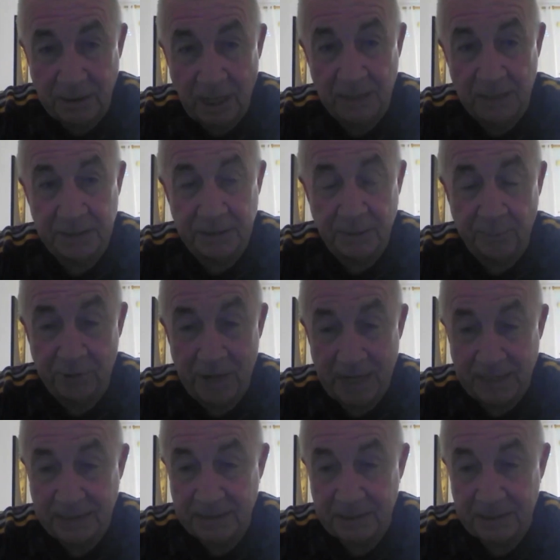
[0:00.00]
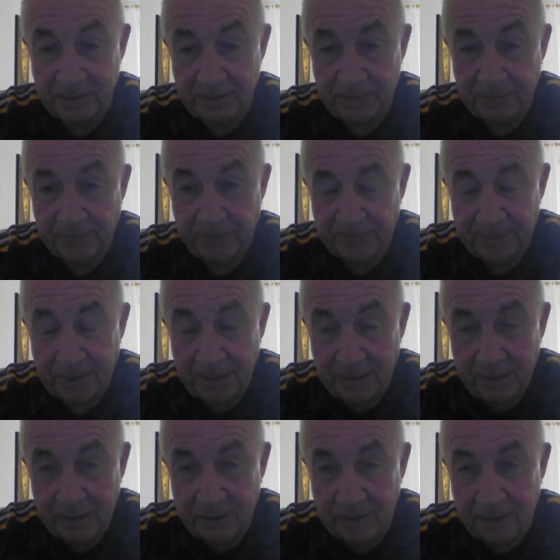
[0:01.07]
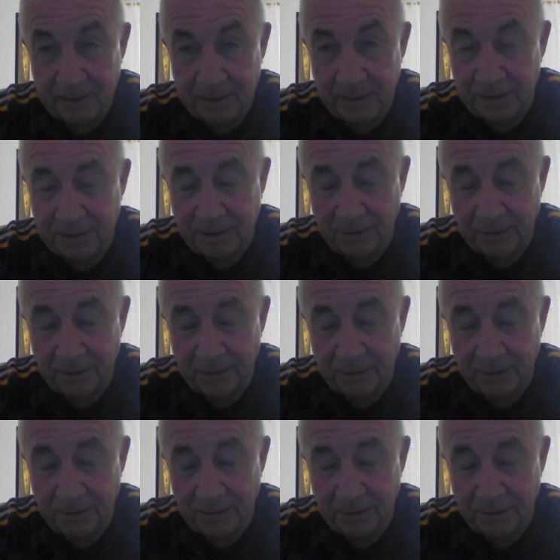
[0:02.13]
started the press, I